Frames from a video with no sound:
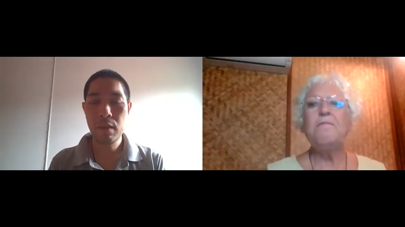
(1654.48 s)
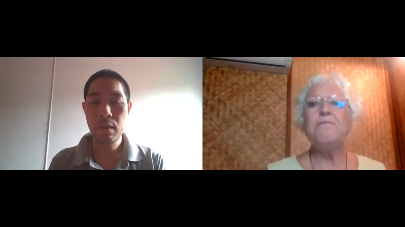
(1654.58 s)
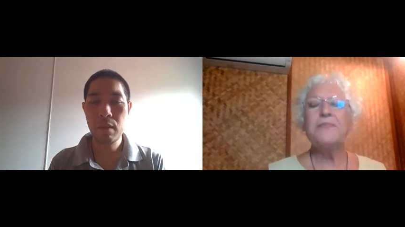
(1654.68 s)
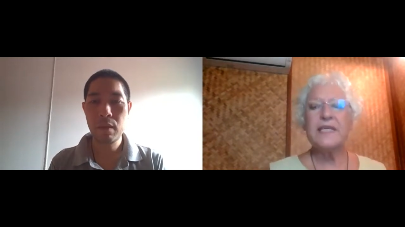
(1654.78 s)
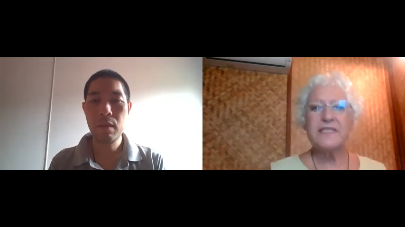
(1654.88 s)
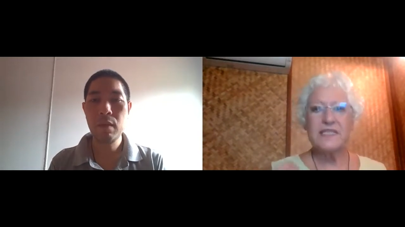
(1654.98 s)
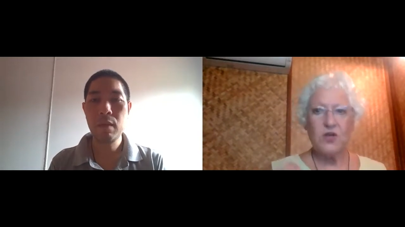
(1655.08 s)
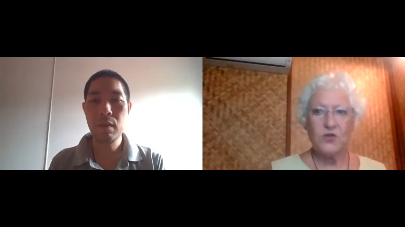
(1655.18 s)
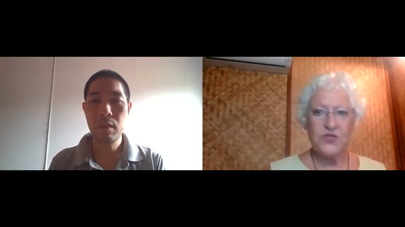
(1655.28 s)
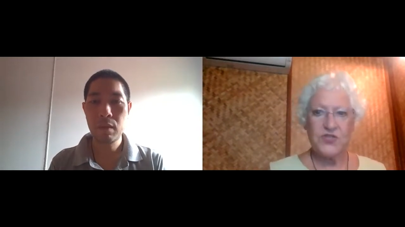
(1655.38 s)
Speaker 1: And this is
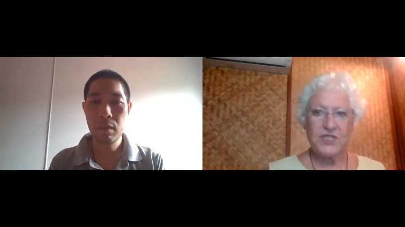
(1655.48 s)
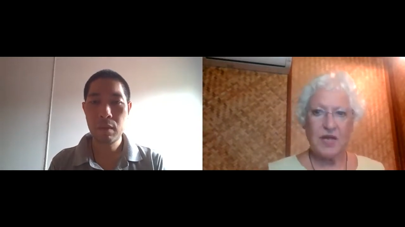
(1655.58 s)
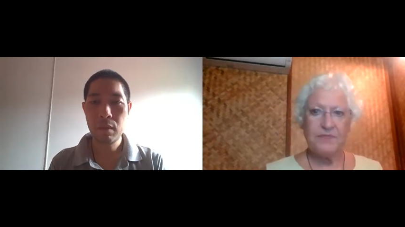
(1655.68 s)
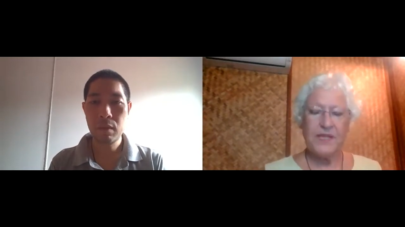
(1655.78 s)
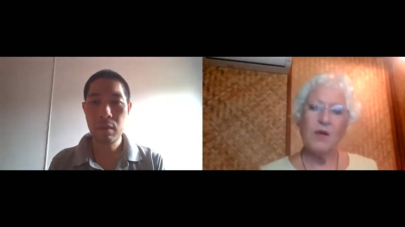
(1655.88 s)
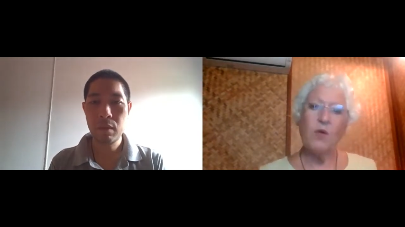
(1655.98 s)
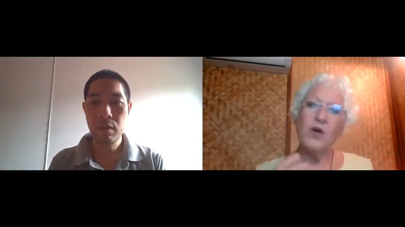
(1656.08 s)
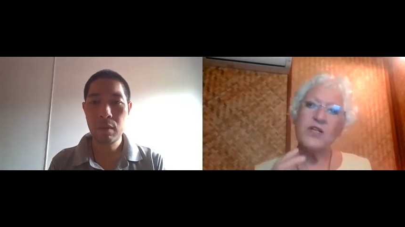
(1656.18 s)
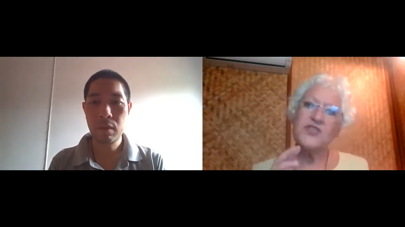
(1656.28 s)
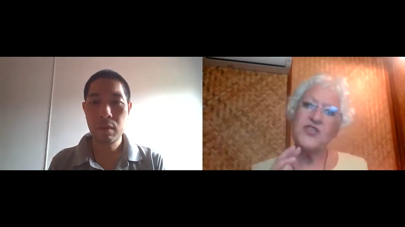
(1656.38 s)
also something
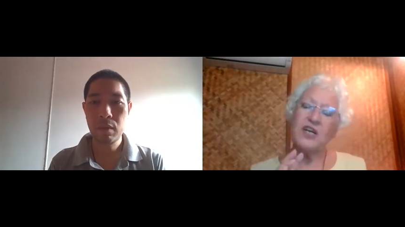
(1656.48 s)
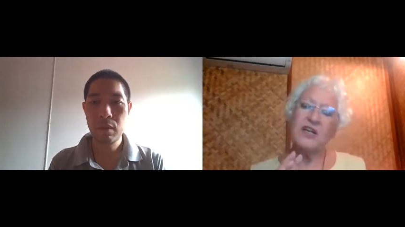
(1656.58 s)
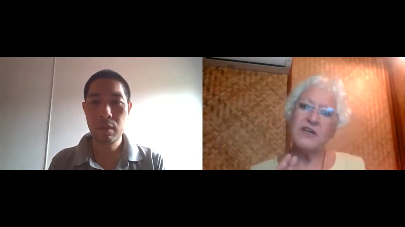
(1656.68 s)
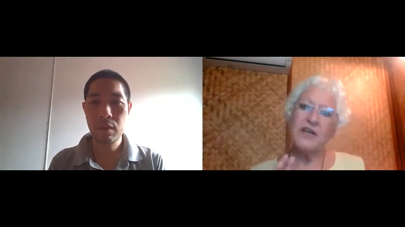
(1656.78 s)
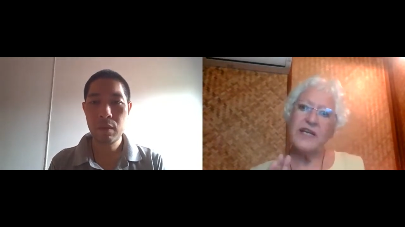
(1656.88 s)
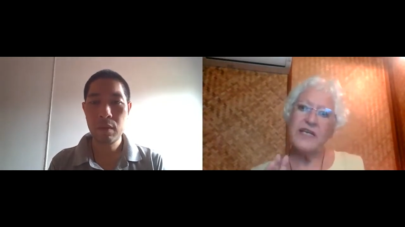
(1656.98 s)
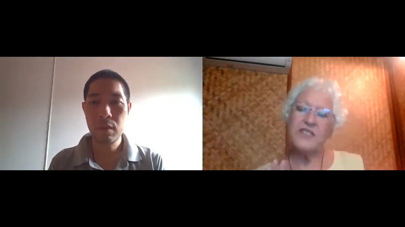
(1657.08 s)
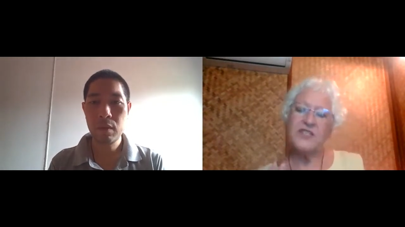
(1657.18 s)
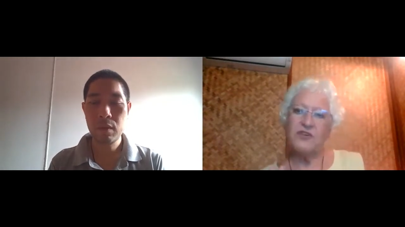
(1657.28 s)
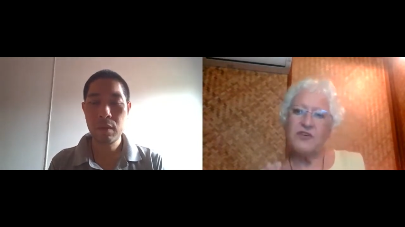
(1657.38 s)
one chakra
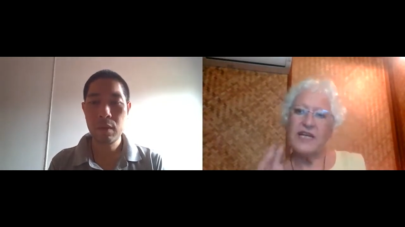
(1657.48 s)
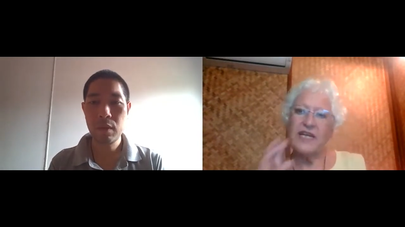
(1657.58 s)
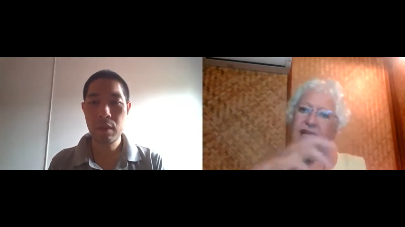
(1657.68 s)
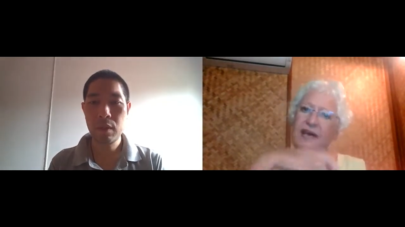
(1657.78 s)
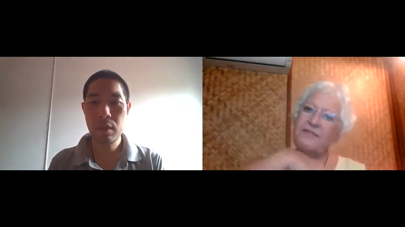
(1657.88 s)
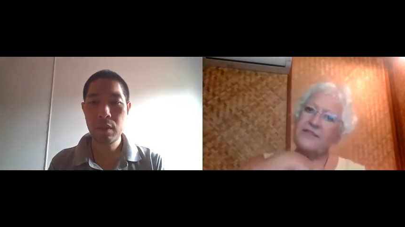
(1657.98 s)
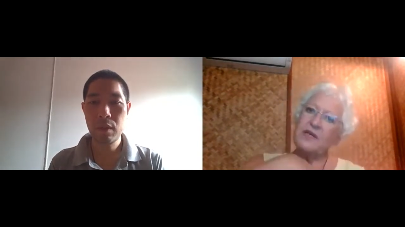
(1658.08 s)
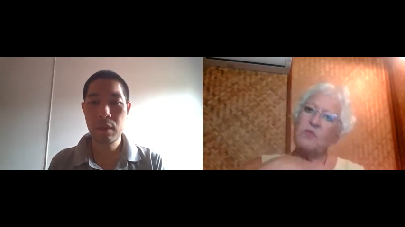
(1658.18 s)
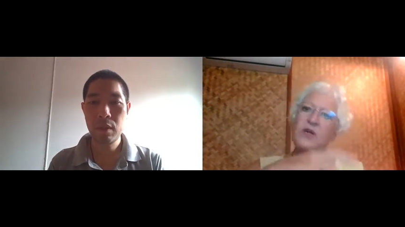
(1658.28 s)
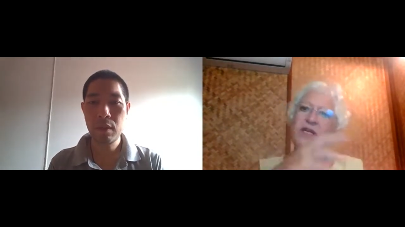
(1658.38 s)
is turning left
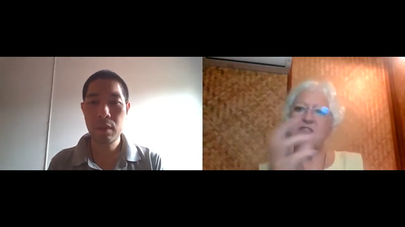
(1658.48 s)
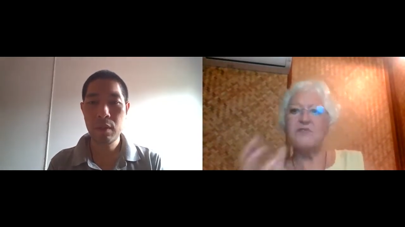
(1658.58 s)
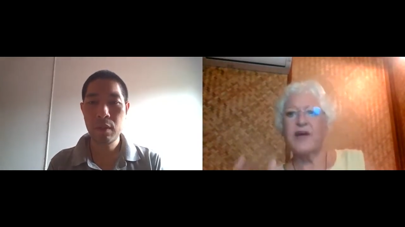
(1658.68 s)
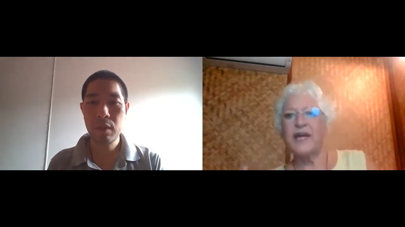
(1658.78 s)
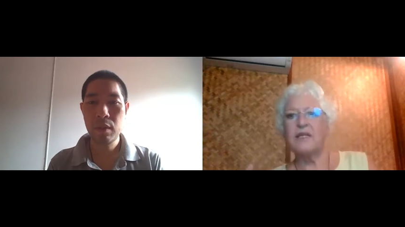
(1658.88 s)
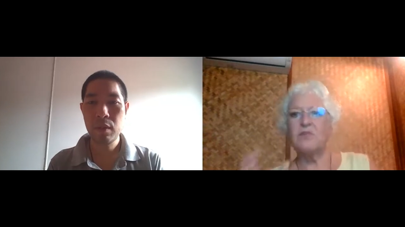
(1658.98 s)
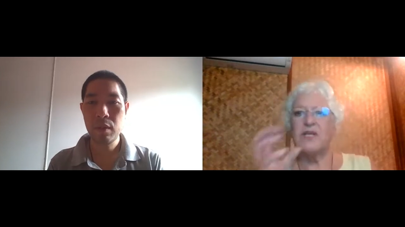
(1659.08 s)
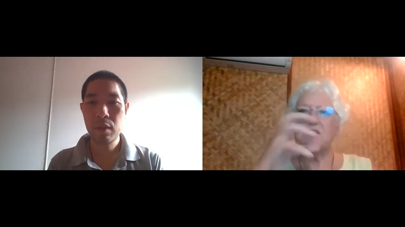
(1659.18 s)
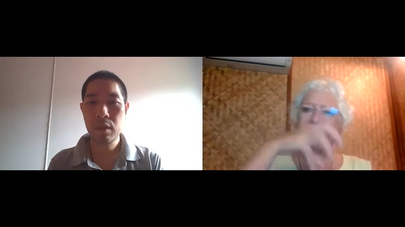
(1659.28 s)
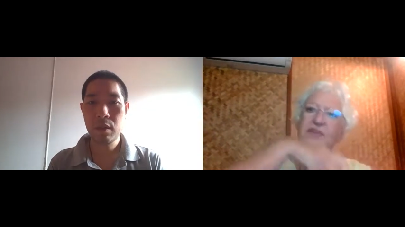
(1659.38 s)
and one is right,
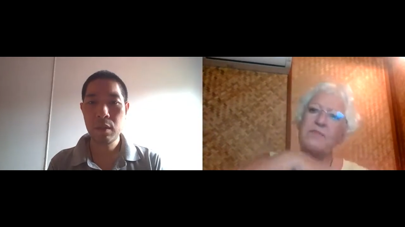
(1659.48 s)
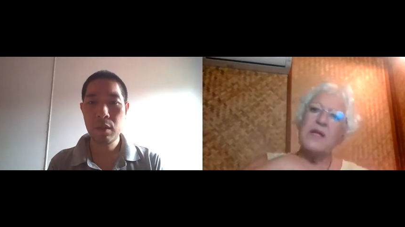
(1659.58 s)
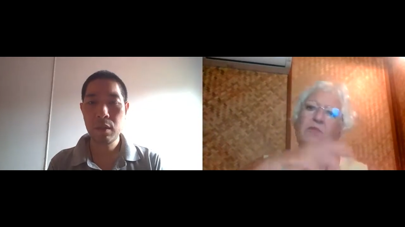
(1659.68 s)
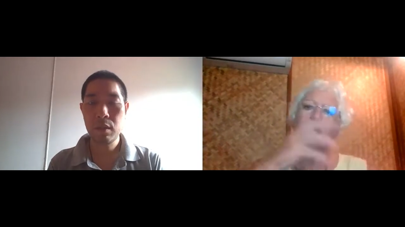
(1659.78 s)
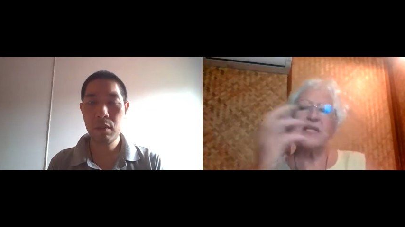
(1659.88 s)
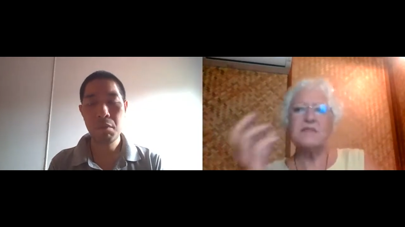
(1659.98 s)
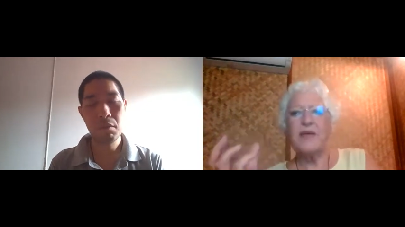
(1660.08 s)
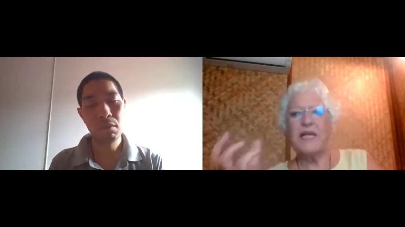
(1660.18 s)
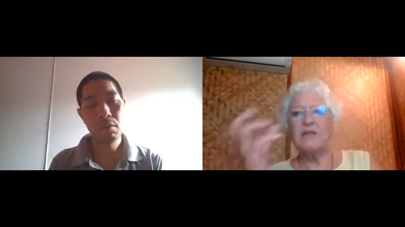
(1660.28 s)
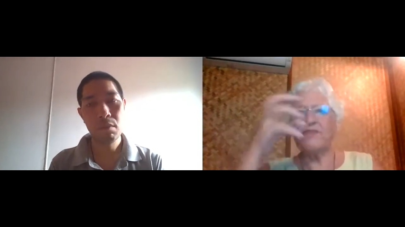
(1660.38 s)
one is female, one is
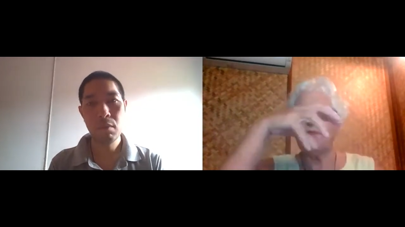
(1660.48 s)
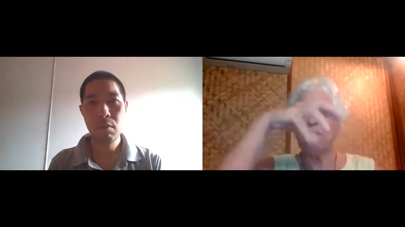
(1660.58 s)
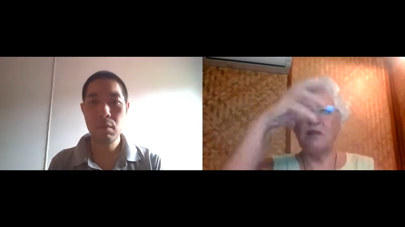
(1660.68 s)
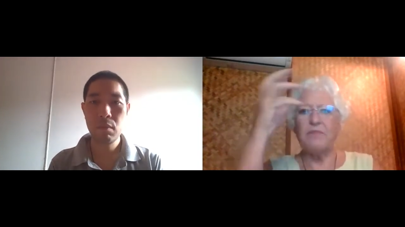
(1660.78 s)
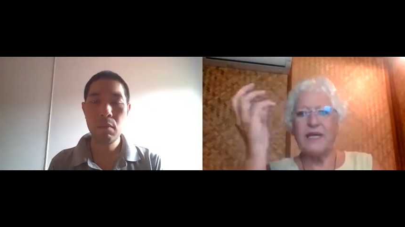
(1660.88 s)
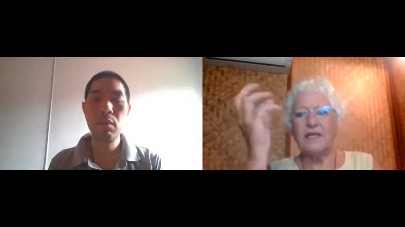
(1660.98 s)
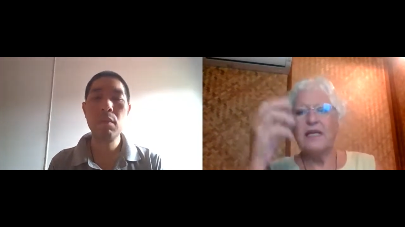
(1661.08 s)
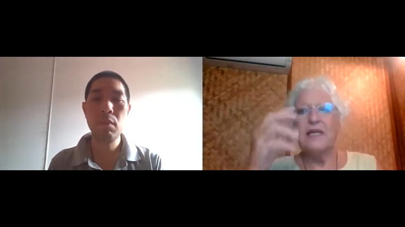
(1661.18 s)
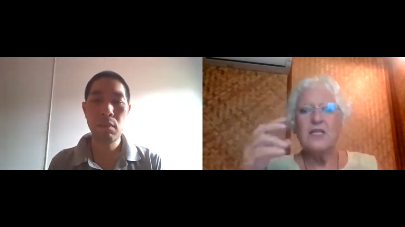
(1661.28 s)
male, female, male.